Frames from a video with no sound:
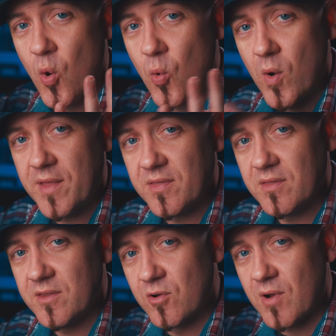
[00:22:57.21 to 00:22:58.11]
when
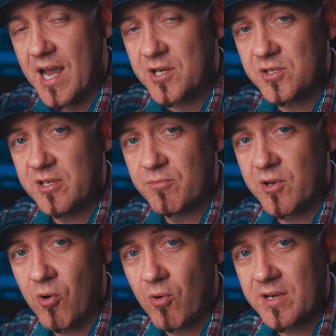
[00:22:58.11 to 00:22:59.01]
you're actually
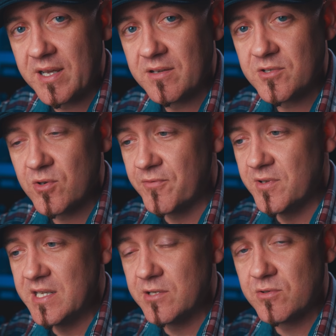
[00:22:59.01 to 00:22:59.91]
recording. So if you
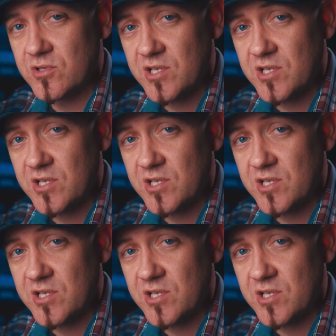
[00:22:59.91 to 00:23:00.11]
need to